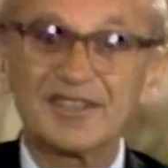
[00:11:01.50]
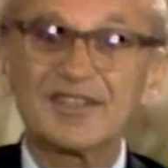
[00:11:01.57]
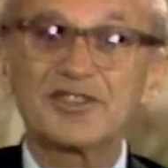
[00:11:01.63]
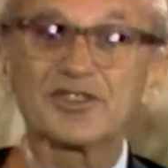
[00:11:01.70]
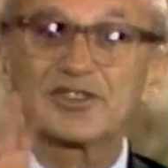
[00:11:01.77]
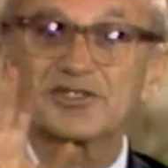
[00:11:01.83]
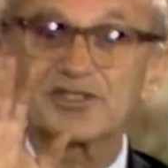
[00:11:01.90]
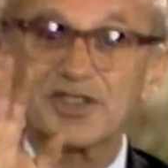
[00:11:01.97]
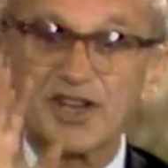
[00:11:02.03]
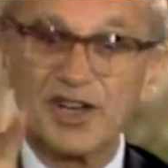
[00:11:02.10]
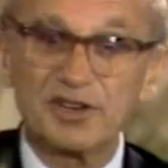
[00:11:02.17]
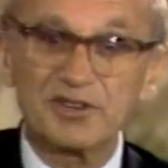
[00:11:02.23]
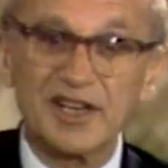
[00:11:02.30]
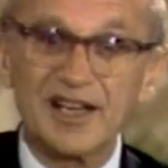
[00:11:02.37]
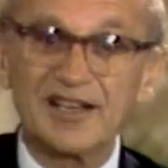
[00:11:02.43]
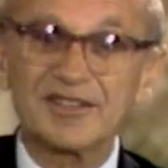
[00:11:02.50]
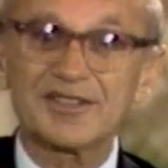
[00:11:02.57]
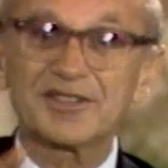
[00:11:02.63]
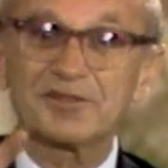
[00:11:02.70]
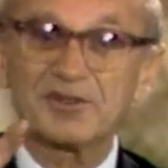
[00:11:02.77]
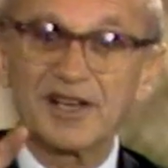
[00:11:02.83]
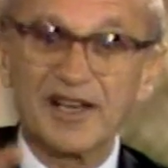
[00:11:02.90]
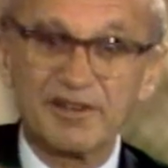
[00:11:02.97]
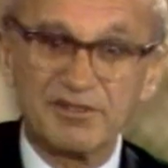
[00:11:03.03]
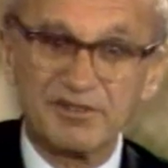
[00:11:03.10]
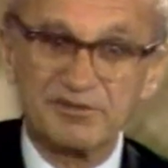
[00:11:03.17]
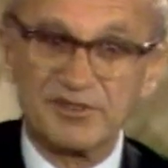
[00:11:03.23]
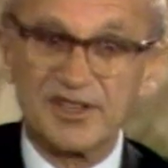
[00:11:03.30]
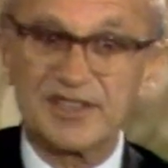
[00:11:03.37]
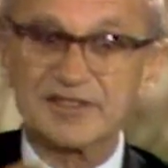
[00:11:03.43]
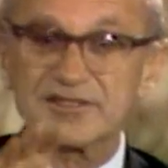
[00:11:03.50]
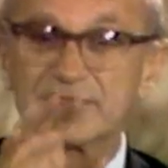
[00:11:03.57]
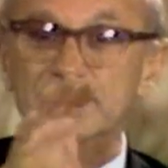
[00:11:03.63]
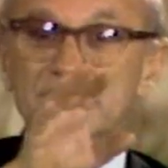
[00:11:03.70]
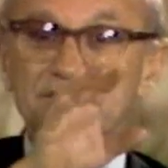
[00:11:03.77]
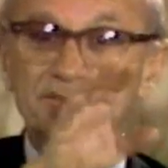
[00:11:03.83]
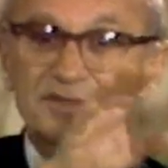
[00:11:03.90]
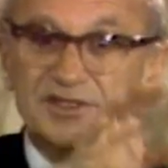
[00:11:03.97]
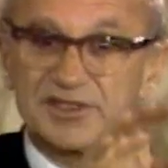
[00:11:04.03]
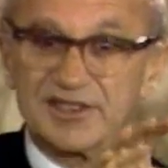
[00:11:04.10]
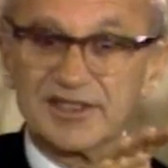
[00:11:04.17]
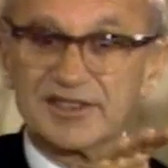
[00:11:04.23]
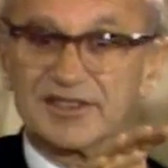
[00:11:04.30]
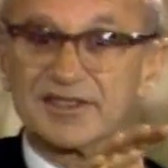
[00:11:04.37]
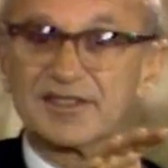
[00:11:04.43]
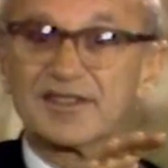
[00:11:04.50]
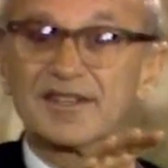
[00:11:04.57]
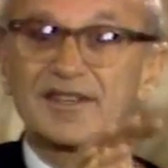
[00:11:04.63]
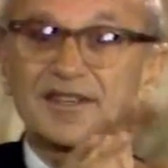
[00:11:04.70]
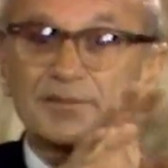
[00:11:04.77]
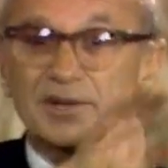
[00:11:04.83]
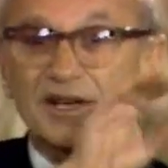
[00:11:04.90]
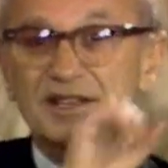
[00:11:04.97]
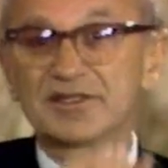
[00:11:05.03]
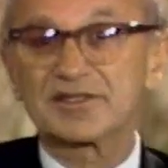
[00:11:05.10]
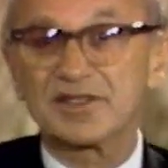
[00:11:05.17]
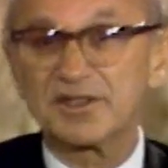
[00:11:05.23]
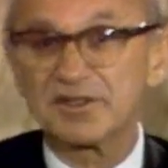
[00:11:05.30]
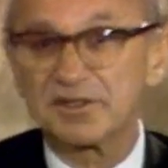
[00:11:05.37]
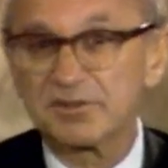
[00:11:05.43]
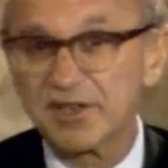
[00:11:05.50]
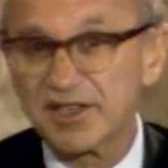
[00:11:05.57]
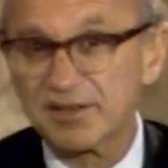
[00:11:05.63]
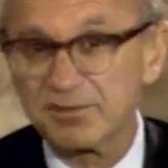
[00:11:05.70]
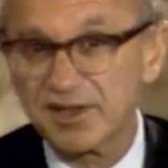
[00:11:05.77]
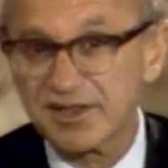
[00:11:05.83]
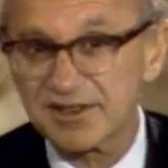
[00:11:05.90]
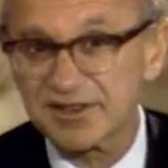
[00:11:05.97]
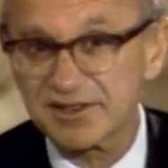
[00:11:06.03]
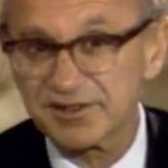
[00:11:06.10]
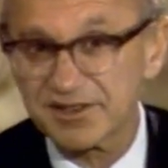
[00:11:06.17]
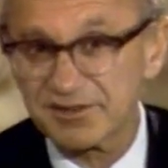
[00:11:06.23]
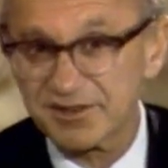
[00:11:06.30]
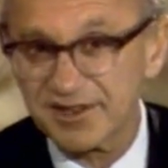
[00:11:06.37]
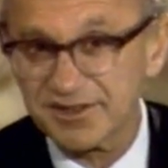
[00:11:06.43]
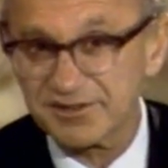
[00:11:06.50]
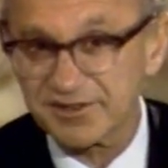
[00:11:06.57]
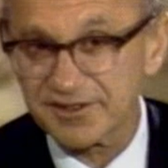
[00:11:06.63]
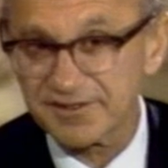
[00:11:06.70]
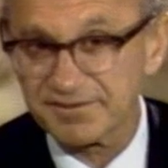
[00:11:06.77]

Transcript: the slowdown in the rate of inflation was preceded by a slower rate of monetary growth.